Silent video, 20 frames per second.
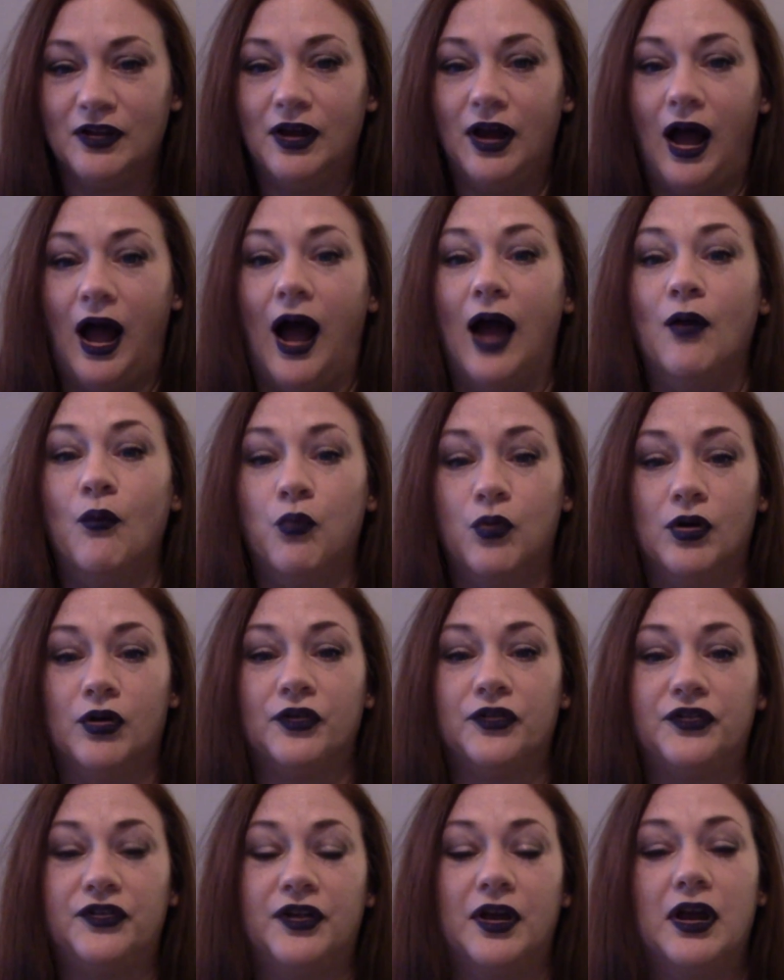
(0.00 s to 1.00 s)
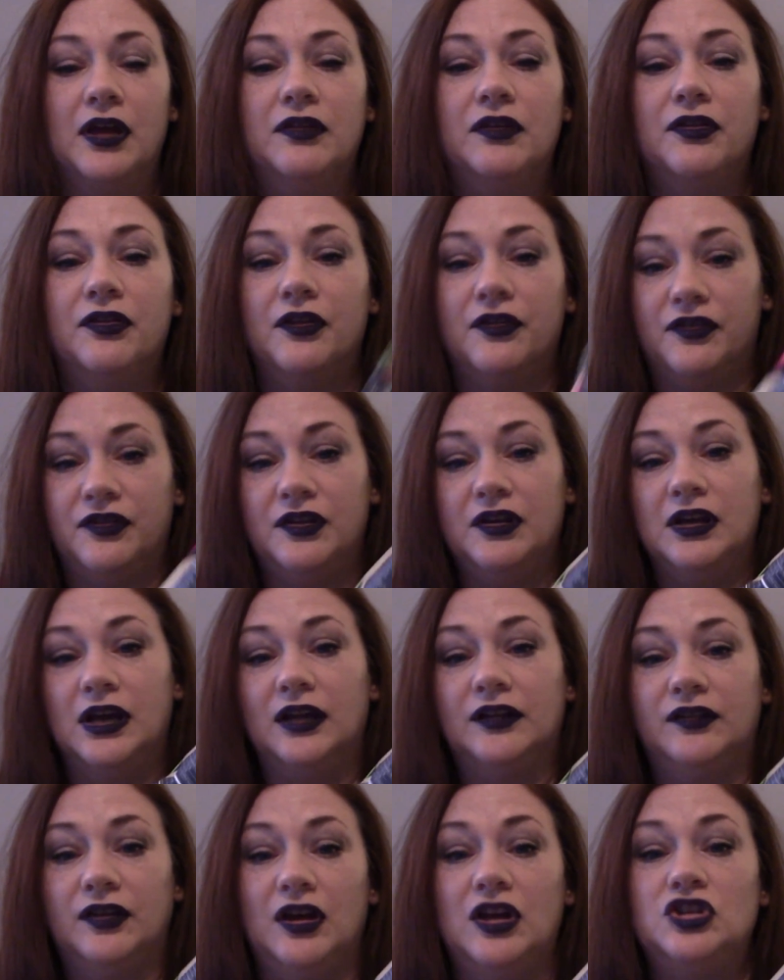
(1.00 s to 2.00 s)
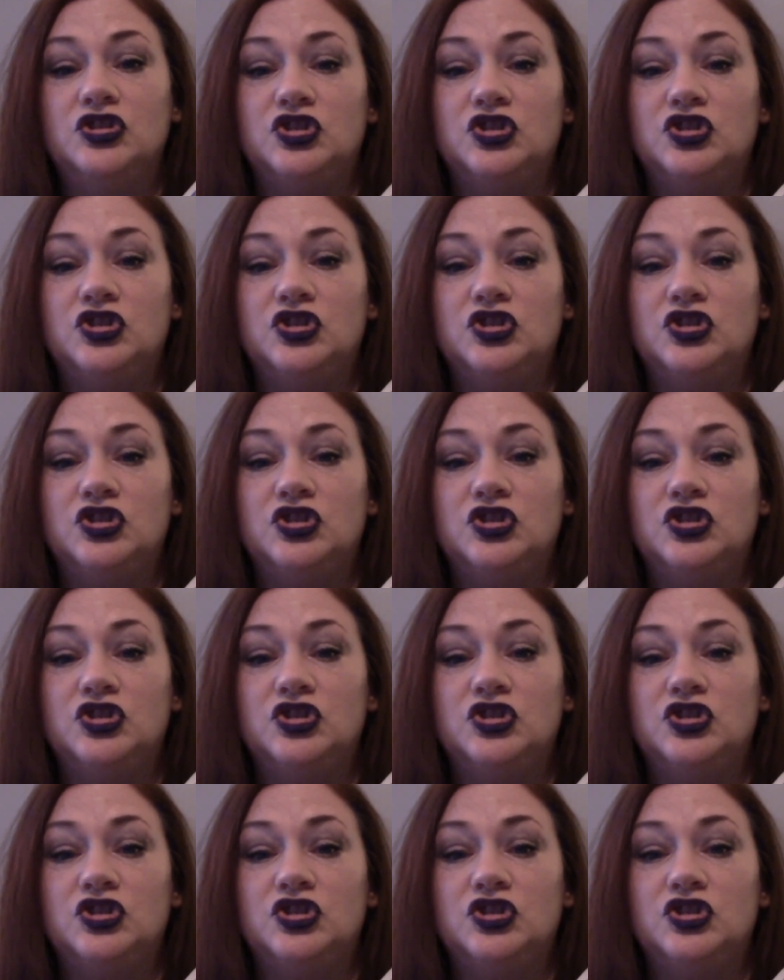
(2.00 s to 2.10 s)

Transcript: I will say that the Siete